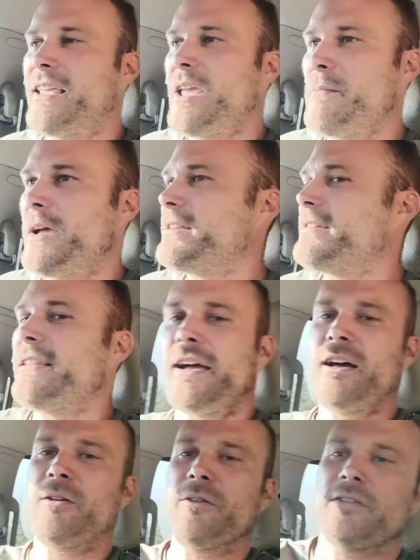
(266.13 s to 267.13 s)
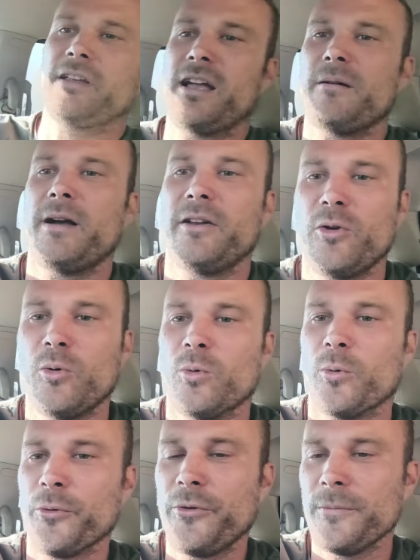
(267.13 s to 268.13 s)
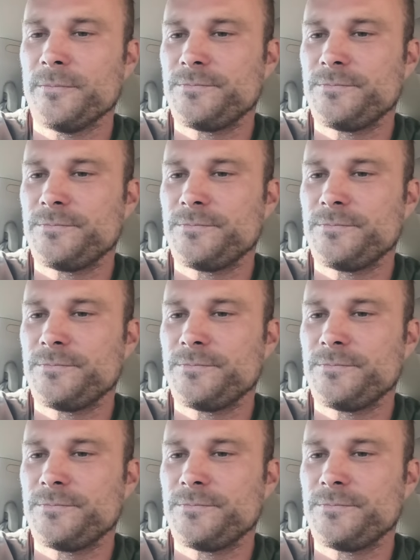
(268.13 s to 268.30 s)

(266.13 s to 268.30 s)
came back to the house and got my tools